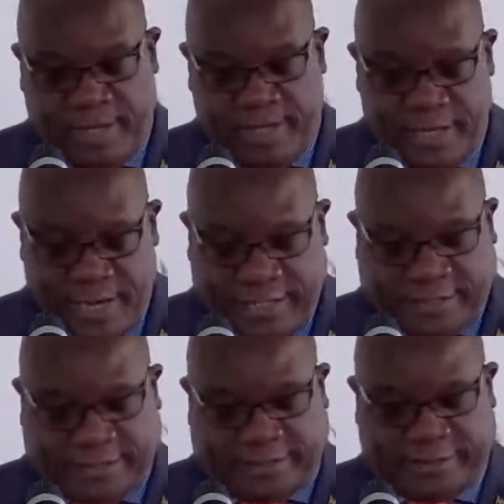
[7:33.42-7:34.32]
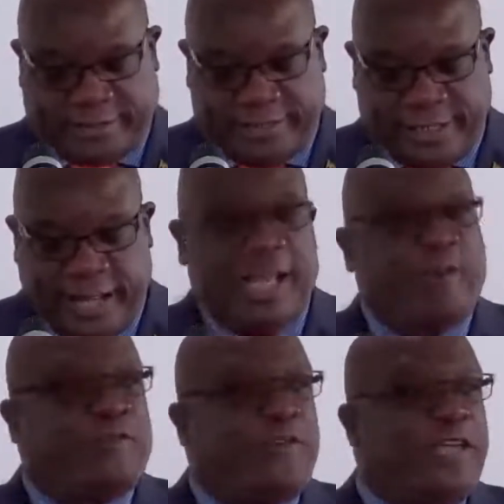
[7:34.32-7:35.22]
Yes, I
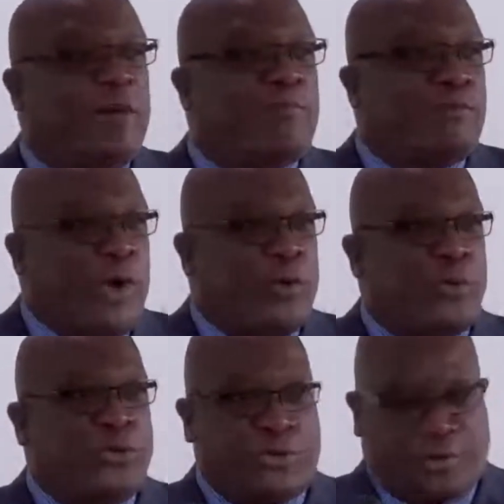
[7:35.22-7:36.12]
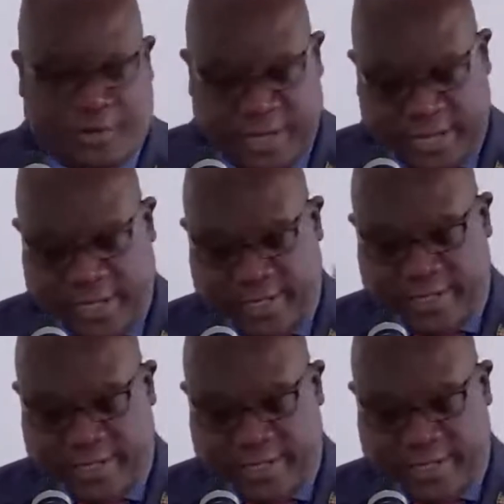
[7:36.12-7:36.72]
feel proud today